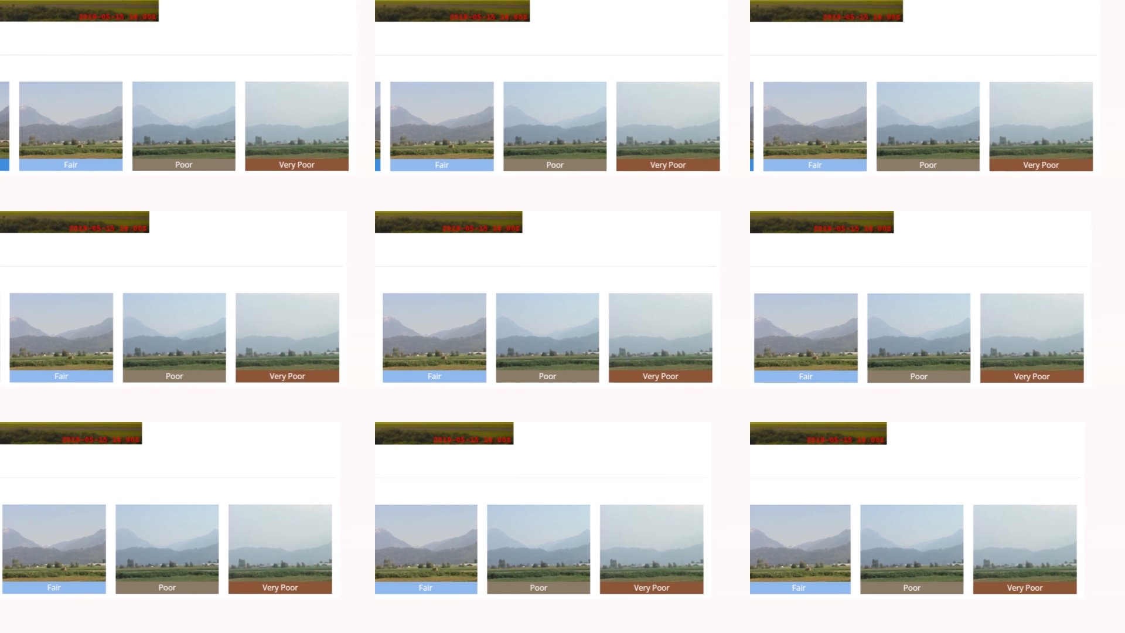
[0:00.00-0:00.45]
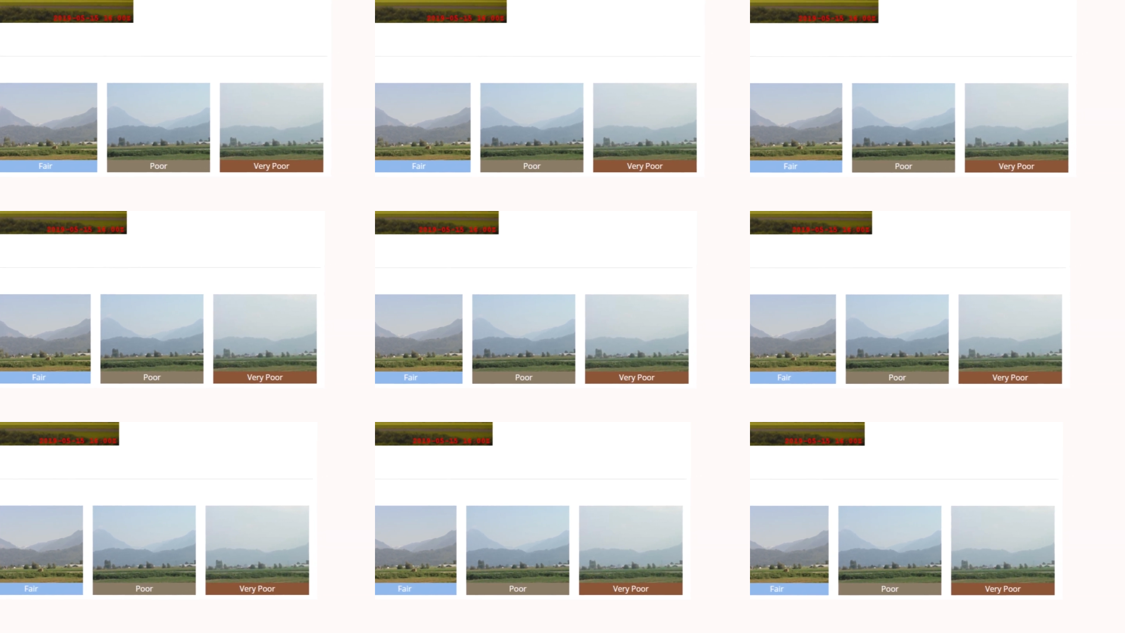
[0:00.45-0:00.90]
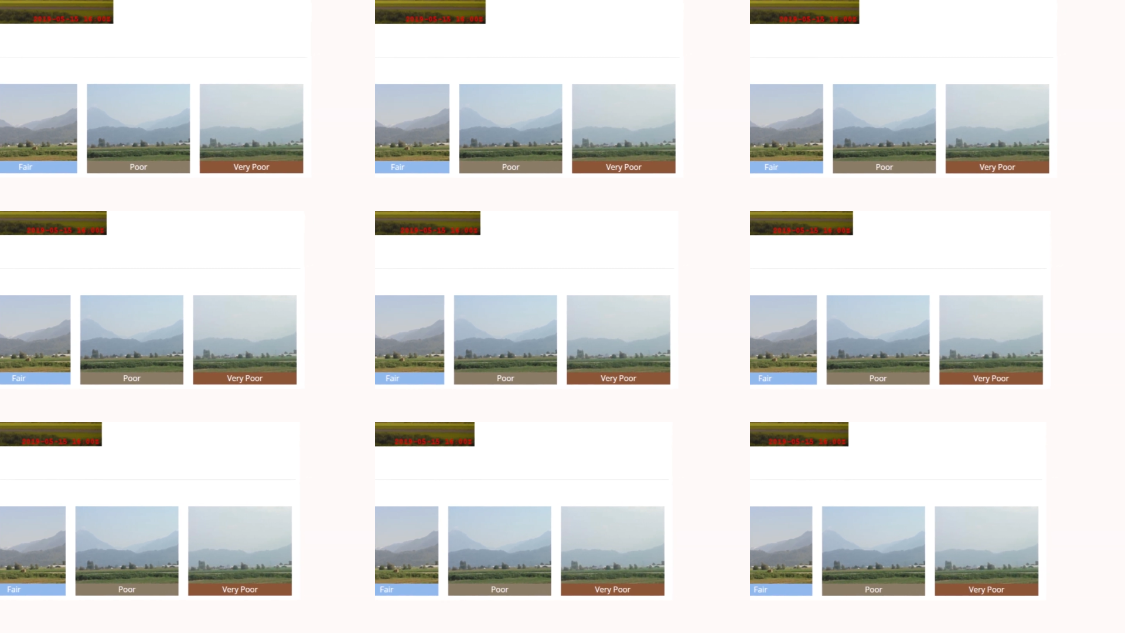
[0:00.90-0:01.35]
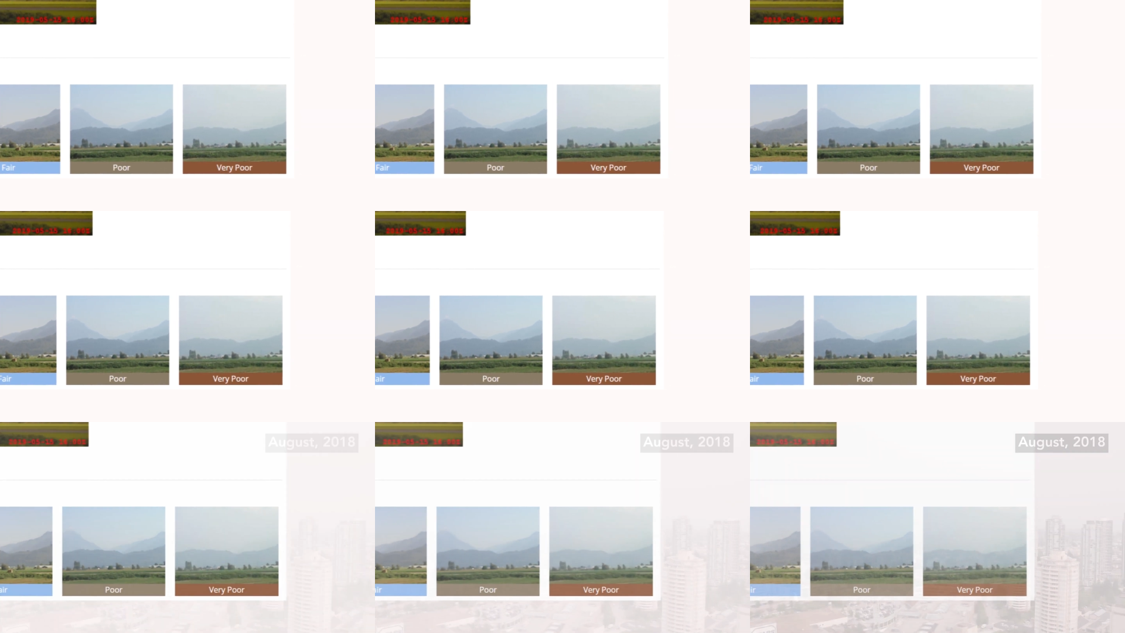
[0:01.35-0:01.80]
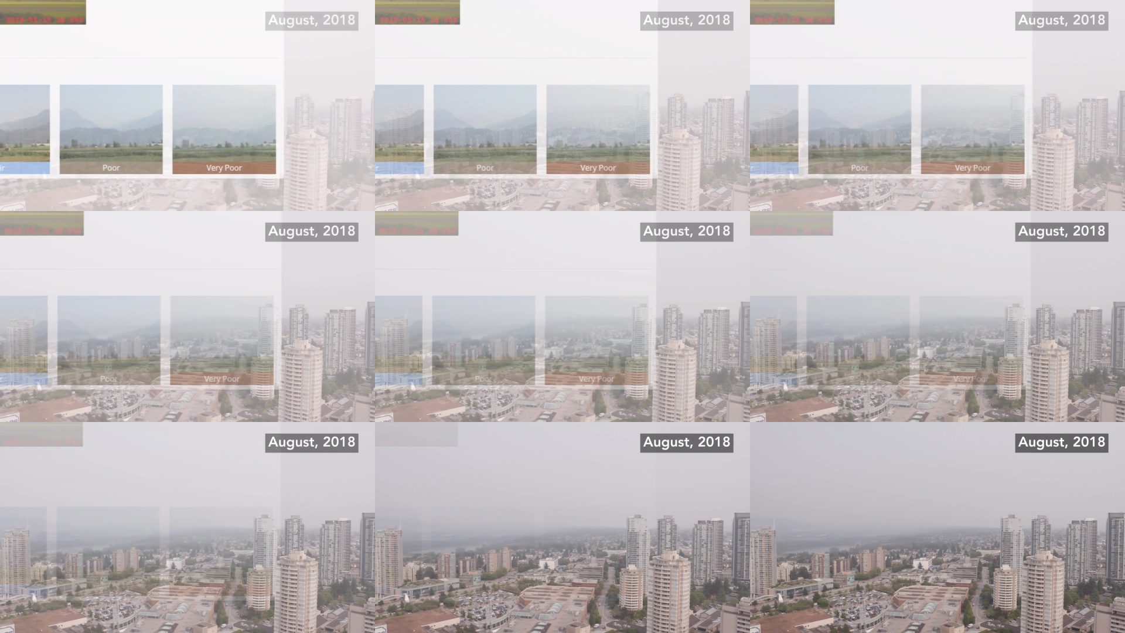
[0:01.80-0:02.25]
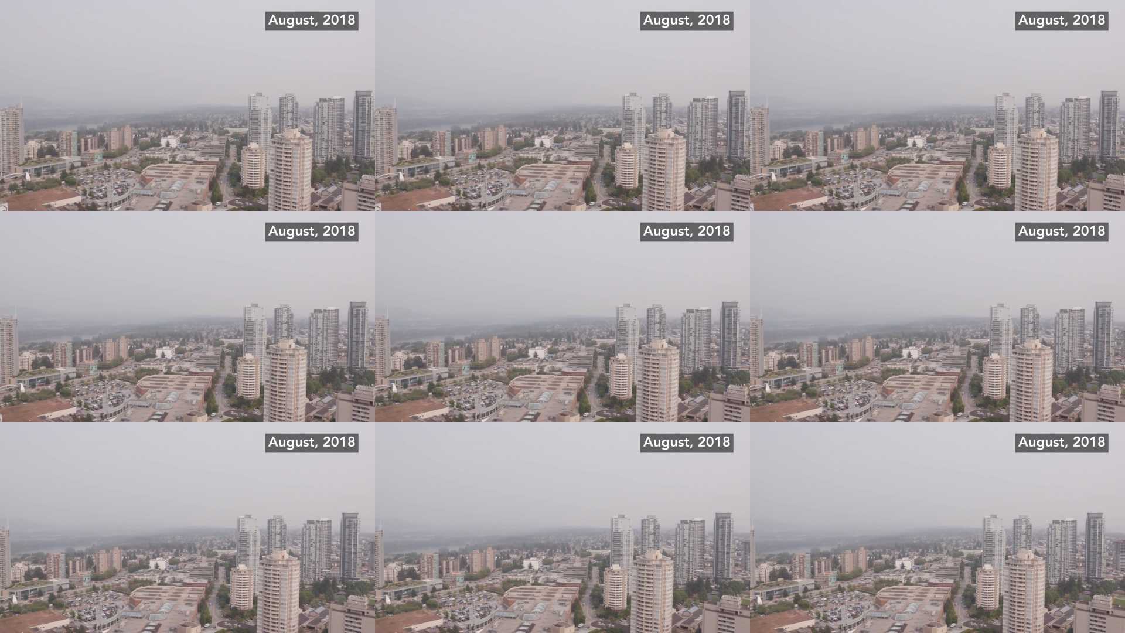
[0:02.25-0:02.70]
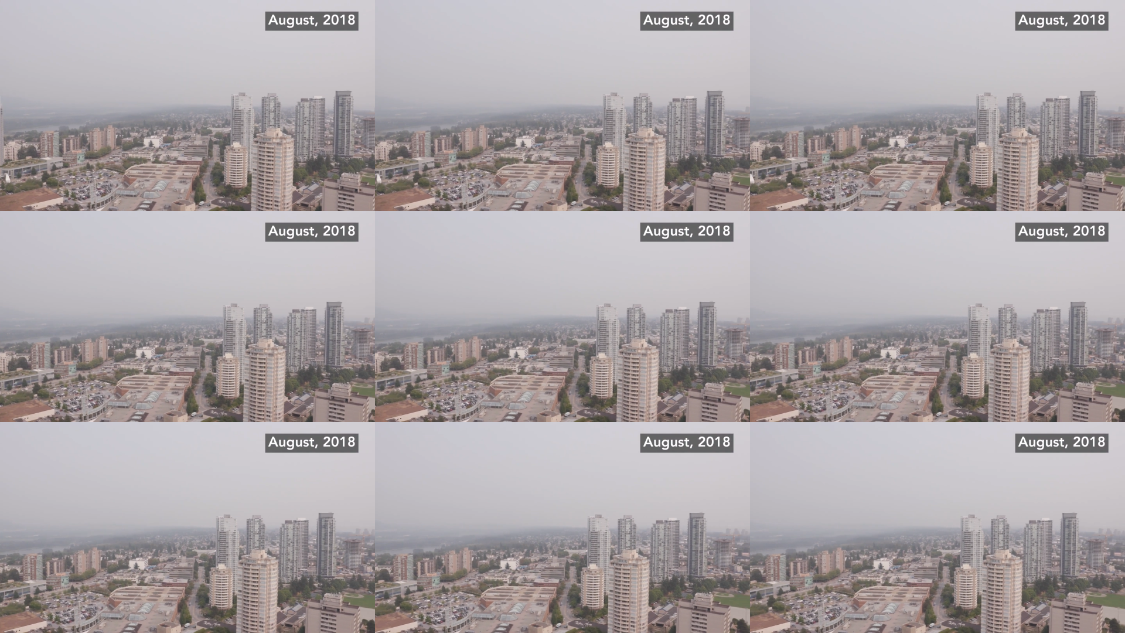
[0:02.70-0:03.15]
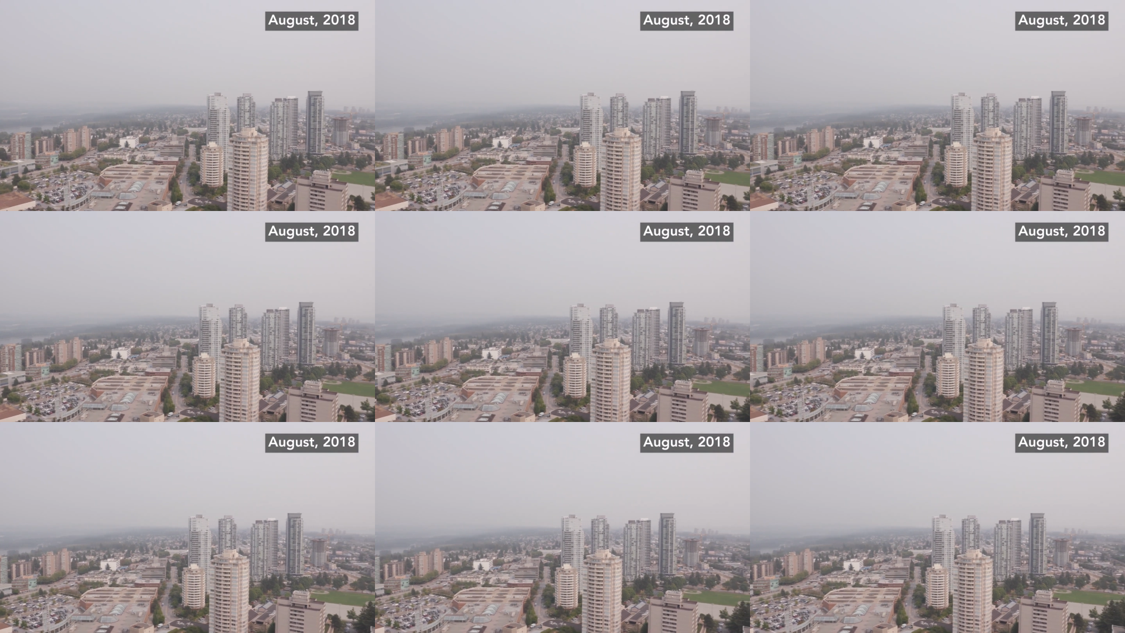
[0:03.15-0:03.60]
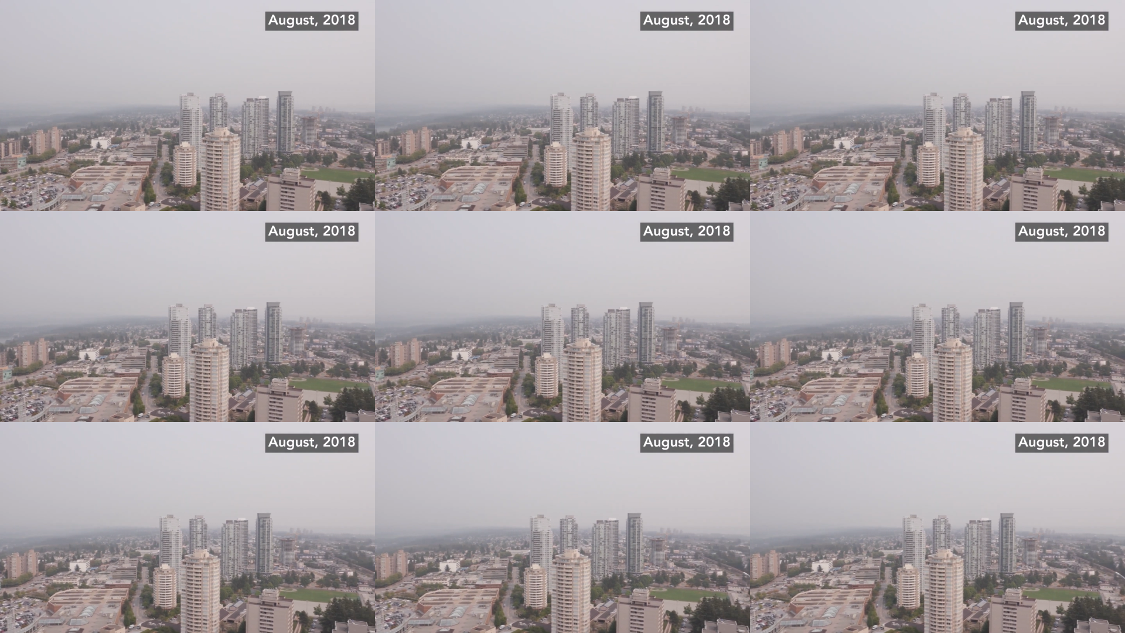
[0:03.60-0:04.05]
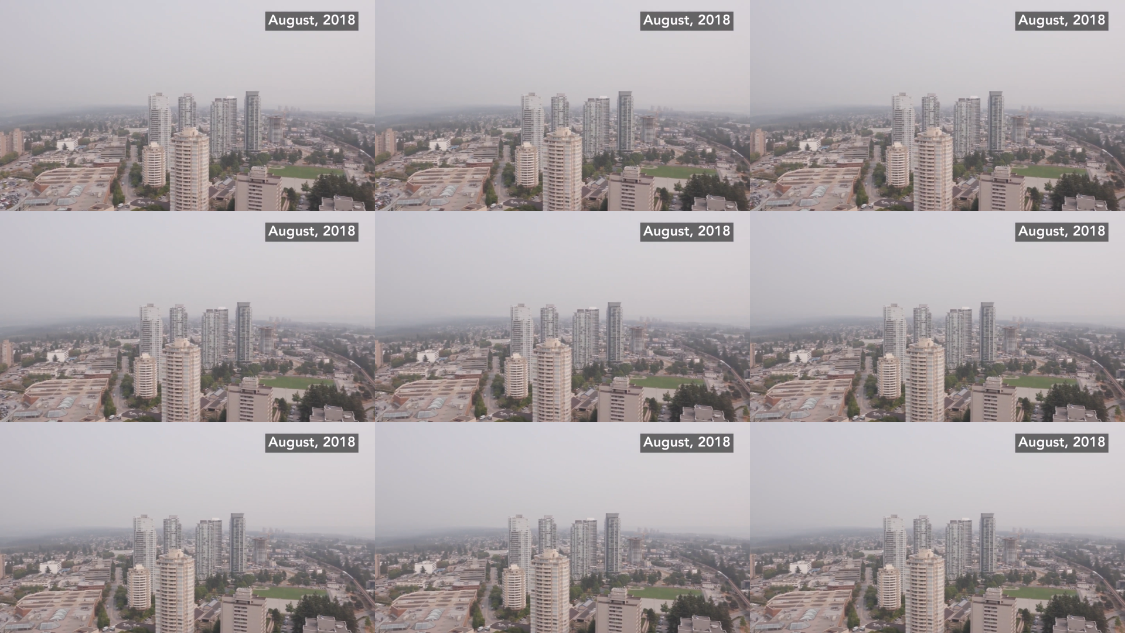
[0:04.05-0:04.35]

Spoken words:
No face is visible, so there are no lips to read.